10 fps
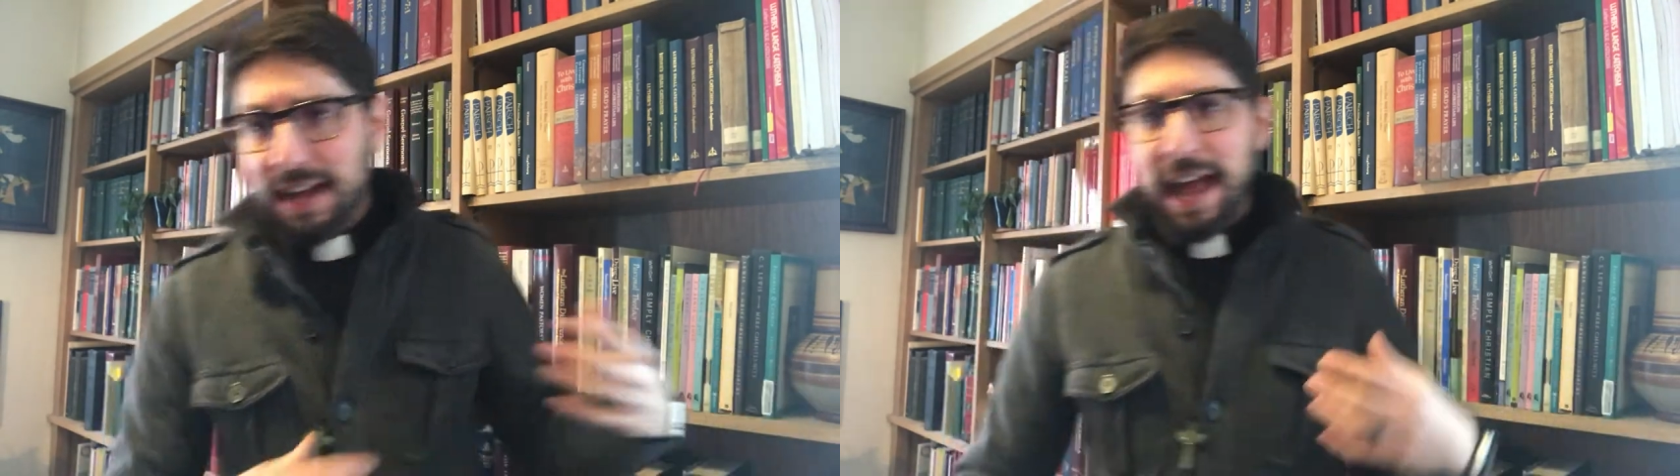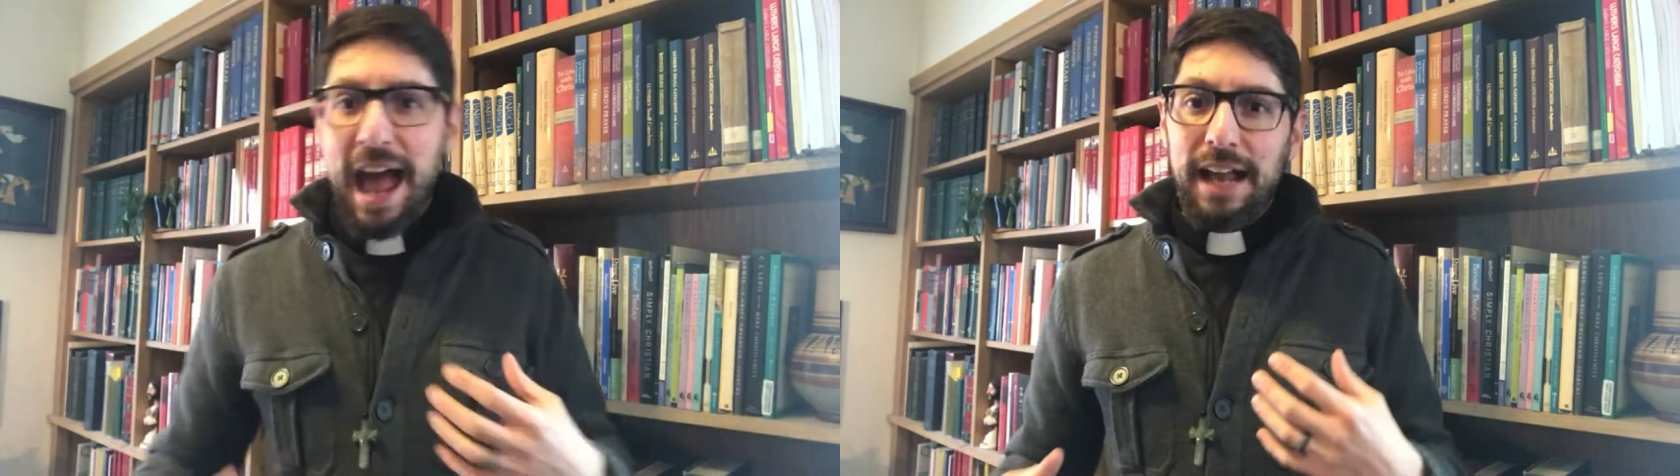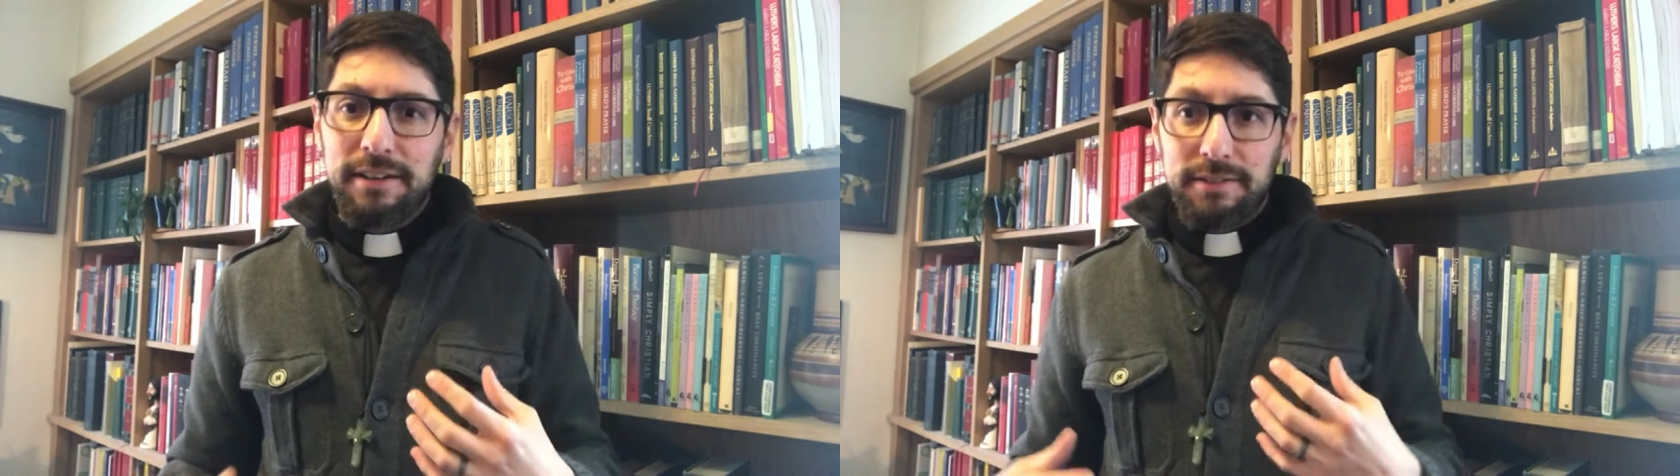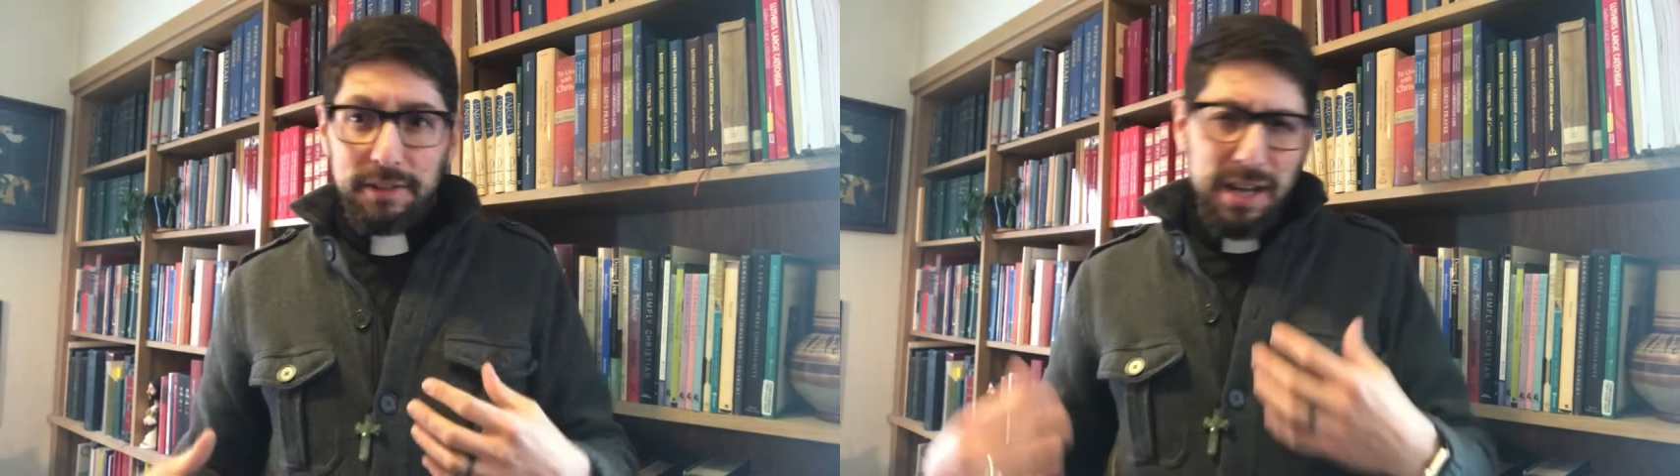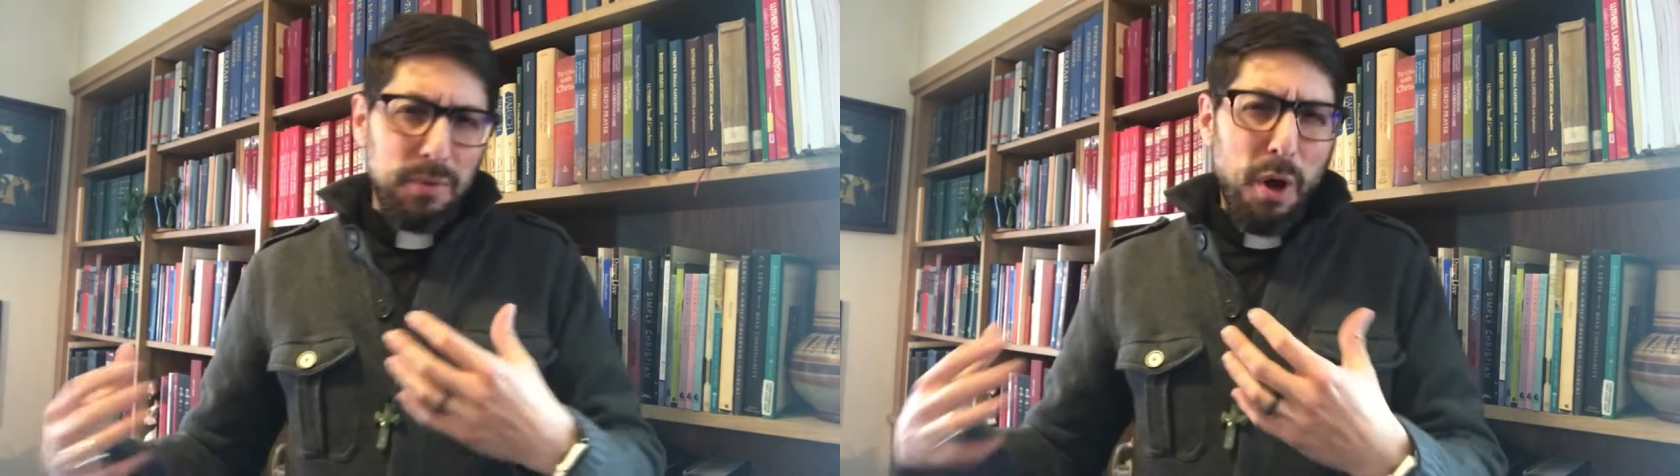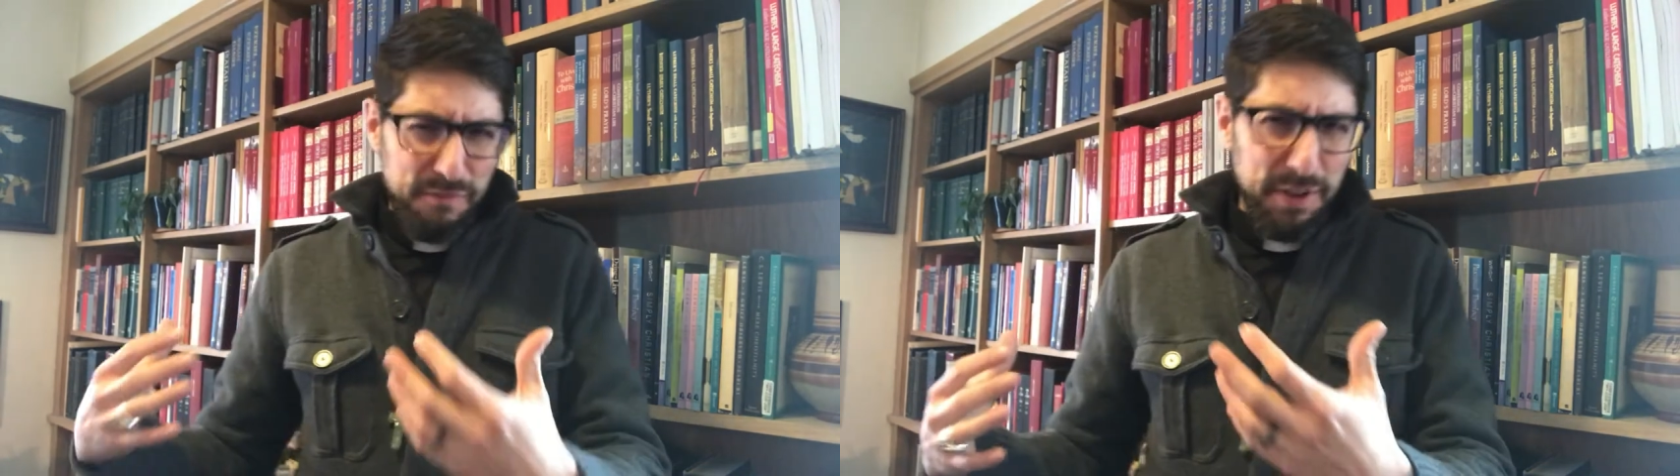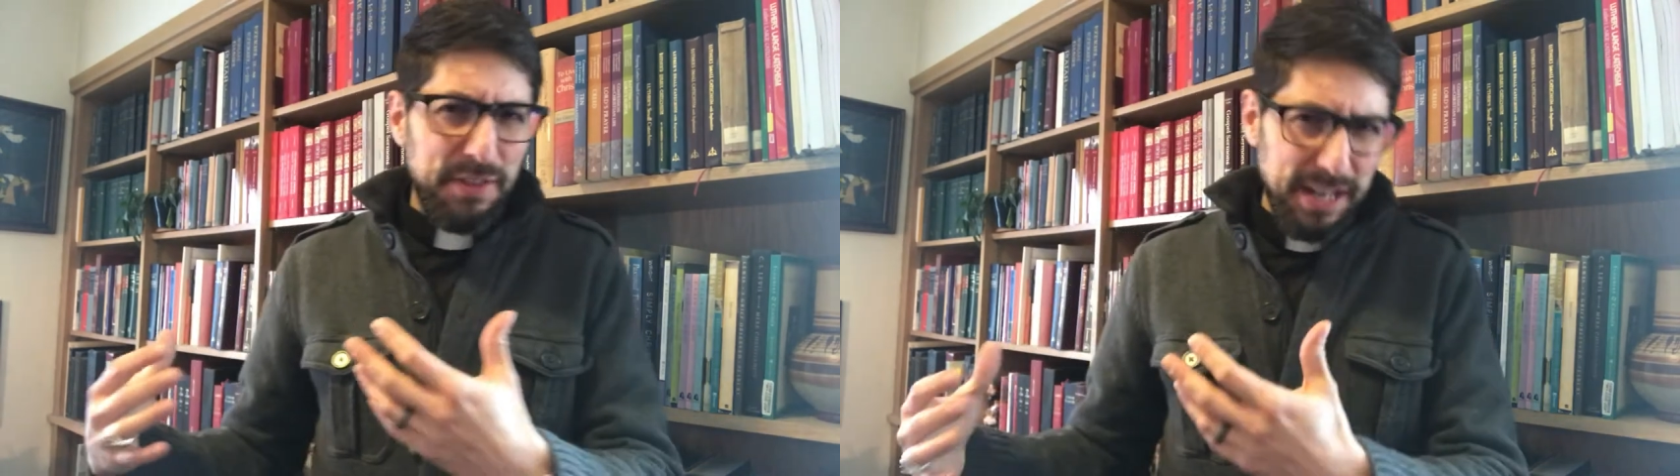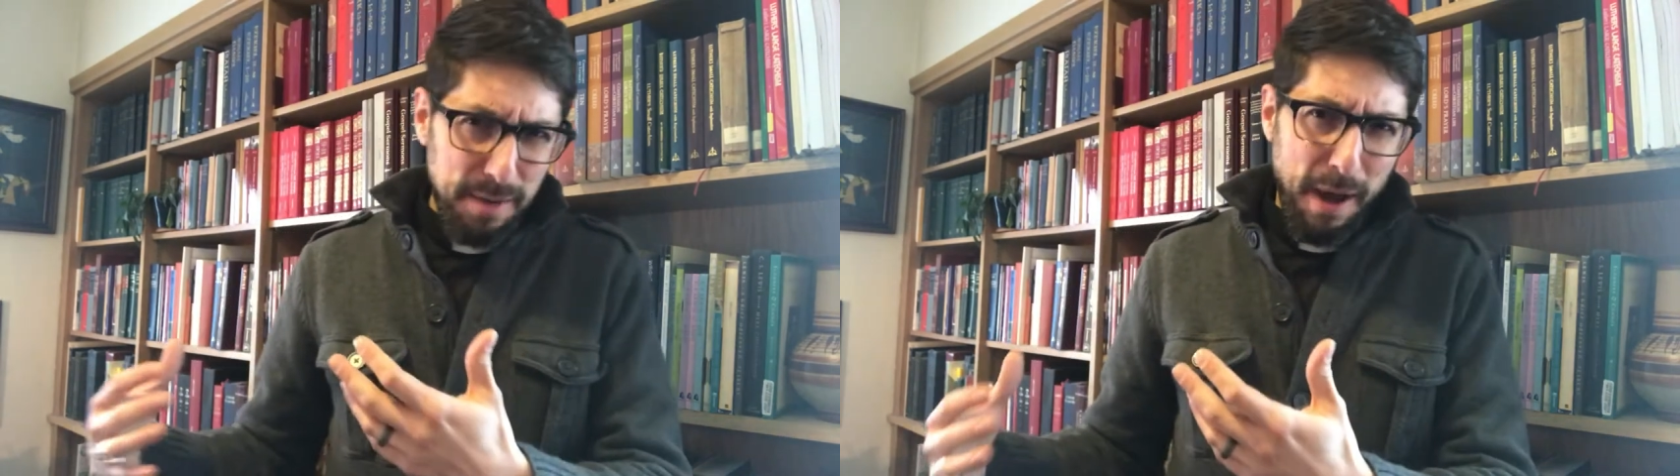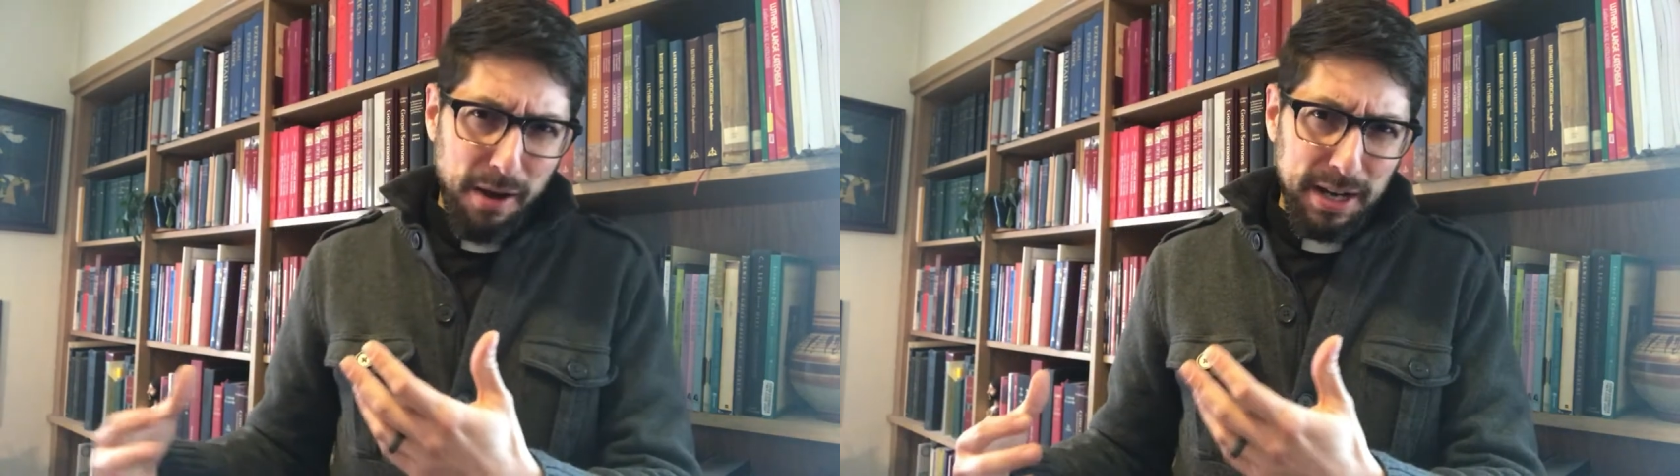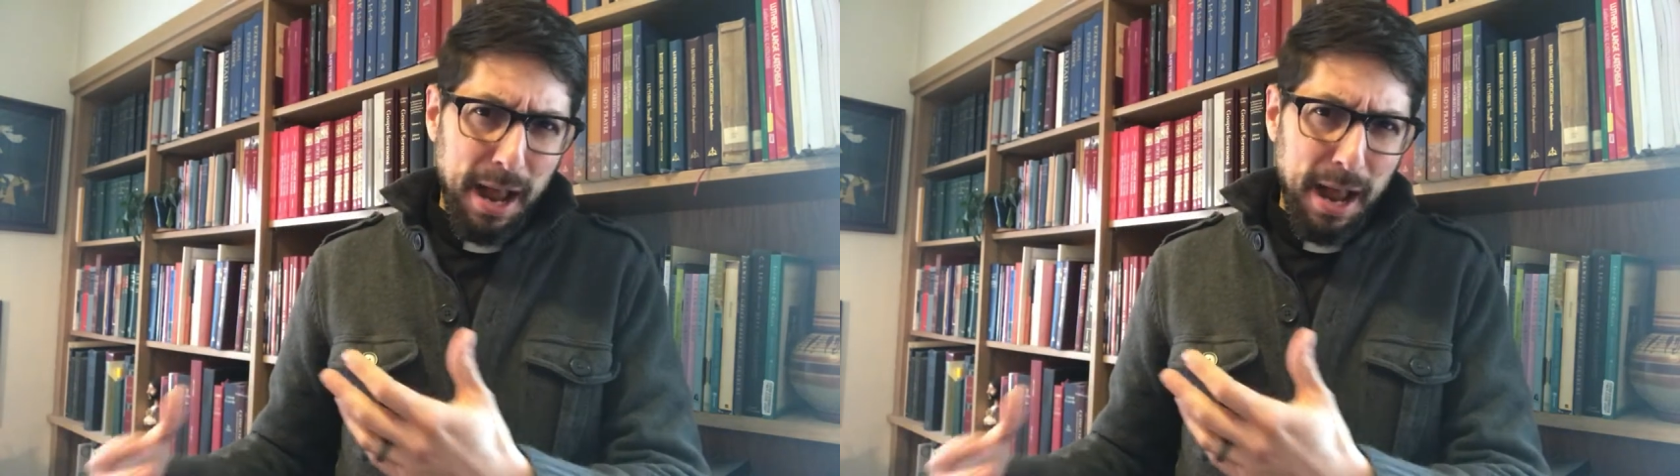And, well, if you think about it,